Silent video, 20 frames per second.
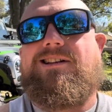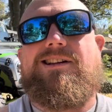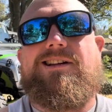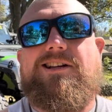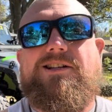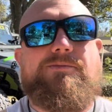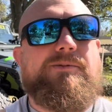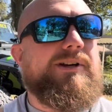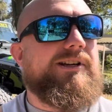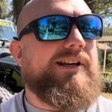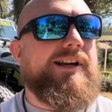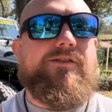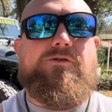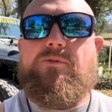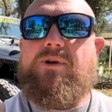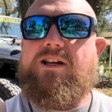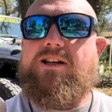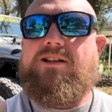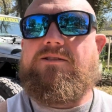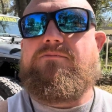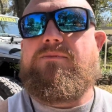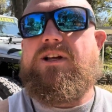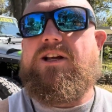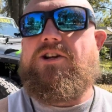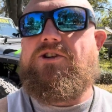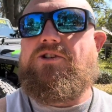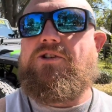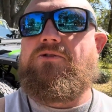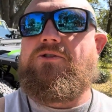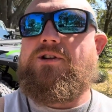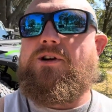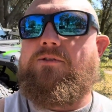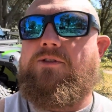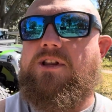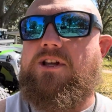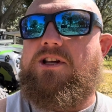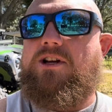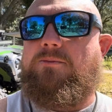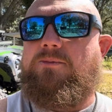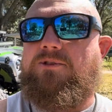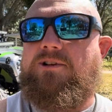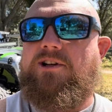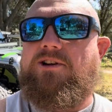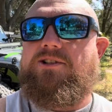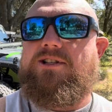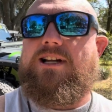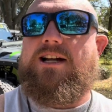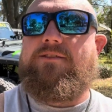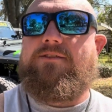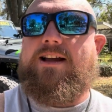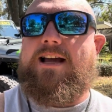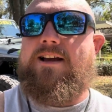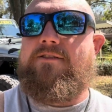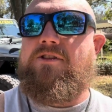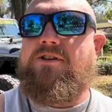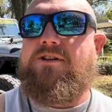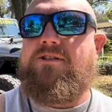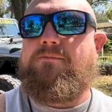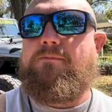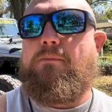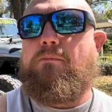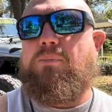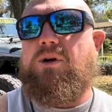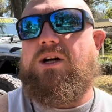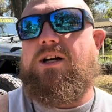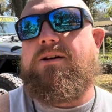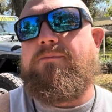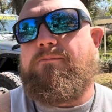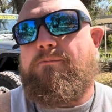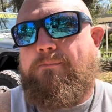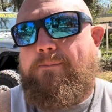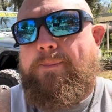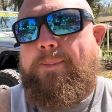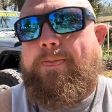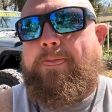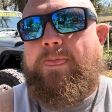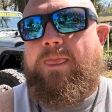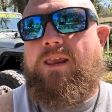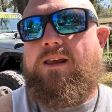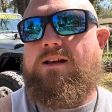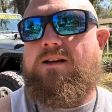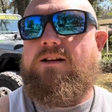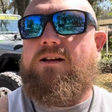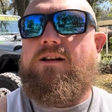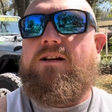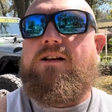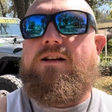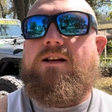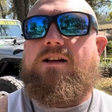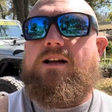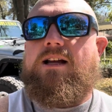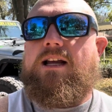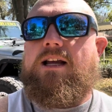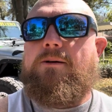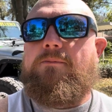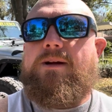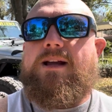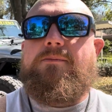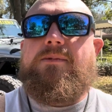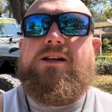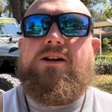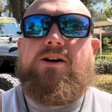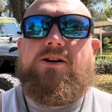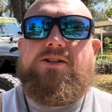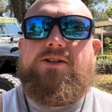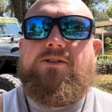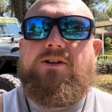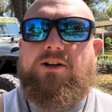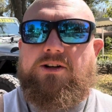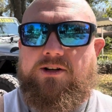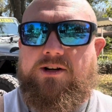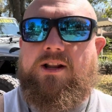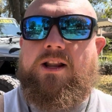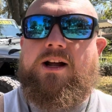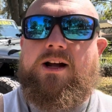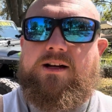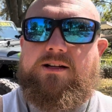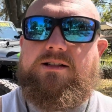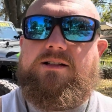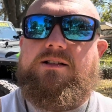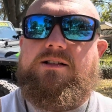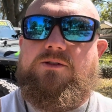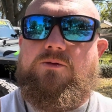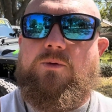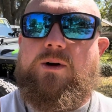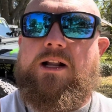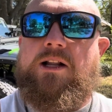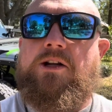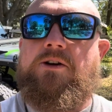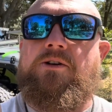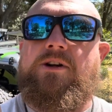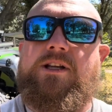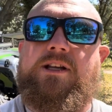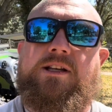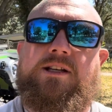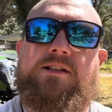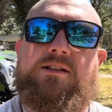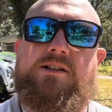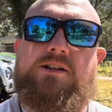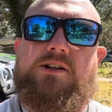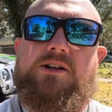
It's been giving me issues over the couple years that I've had it, but it made me also learn a lot while owning it.